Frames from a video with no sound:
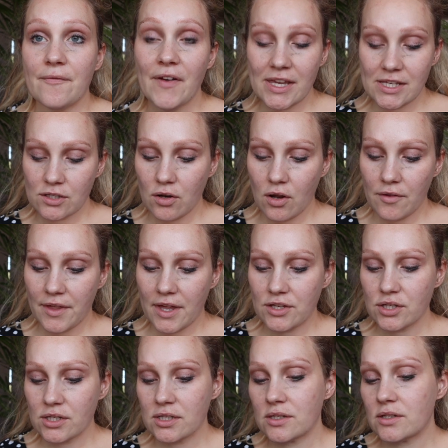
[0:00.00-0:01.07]
face cloth
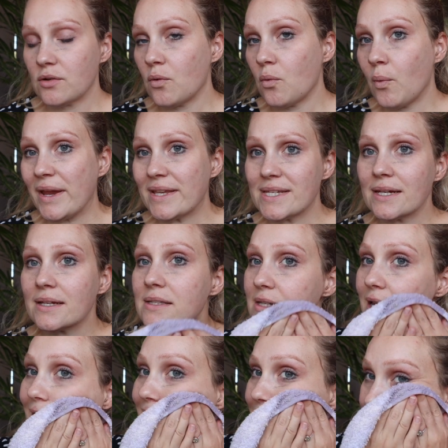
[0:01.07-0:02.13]
and just wetting it
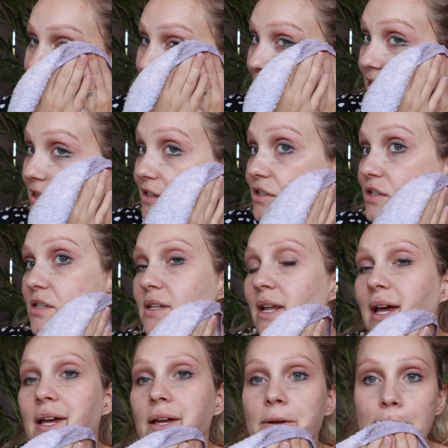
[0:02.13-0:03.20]
slightly, and then just
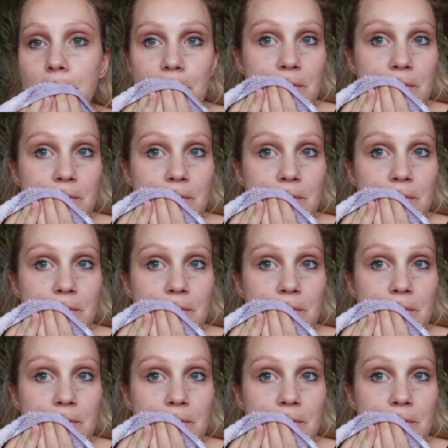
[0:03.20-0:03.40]
like